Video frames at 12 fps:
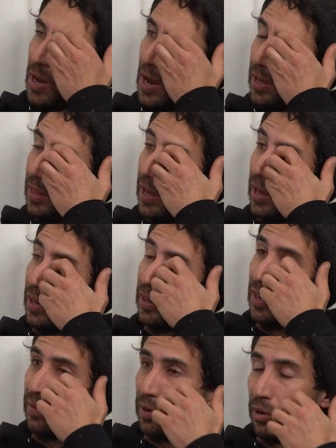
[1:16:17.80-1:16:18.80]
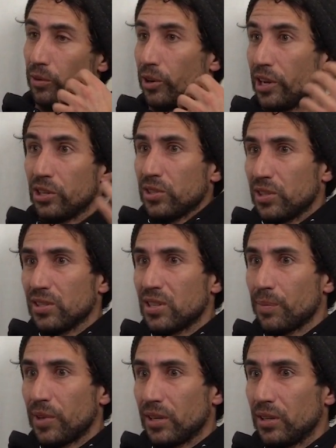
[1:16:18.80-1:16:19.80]
And then if you're really interested in
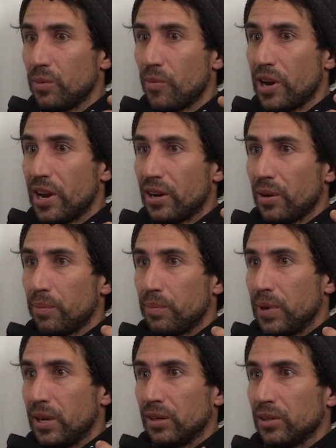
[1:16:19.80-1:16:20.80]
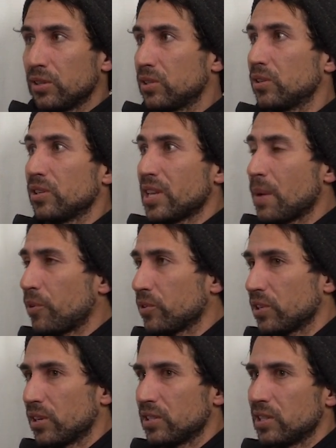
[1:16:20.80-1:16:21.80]
something, you might end up being just as good as that
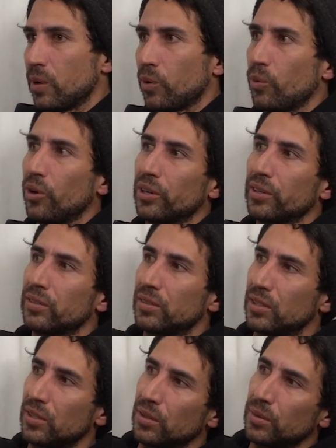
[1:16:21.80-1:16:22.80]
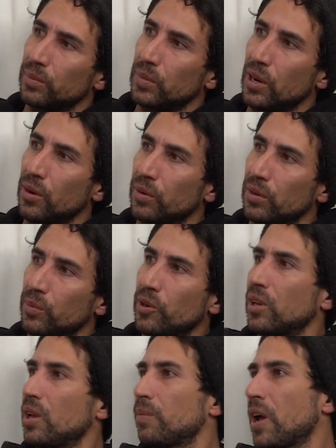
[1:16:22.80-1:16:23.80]
person, because they were willing to, you know,
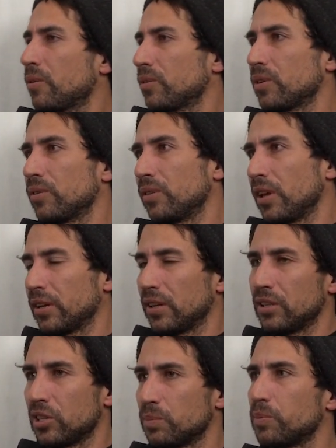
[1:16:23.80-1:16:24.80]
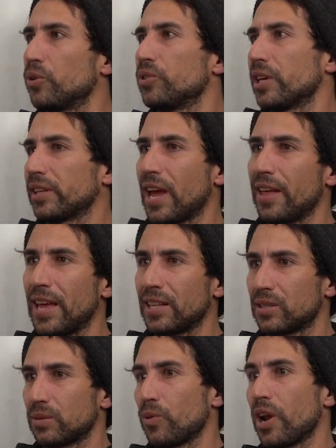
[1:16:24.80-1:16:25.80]
communicate back with you. And like, it just builds like that. And
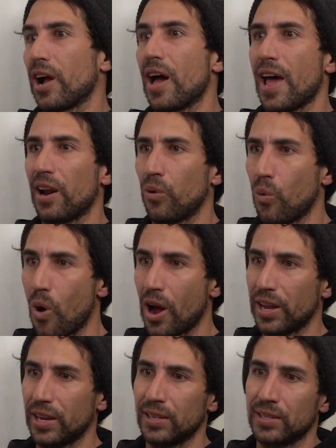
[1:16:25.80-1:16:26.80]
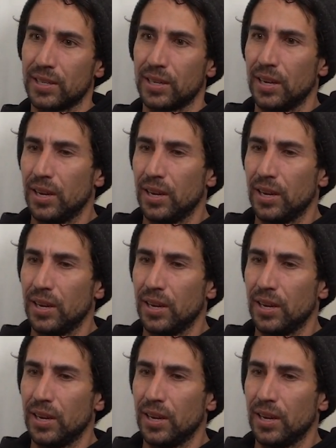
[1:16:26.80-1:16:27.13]
that's what I got out of Hawaii is,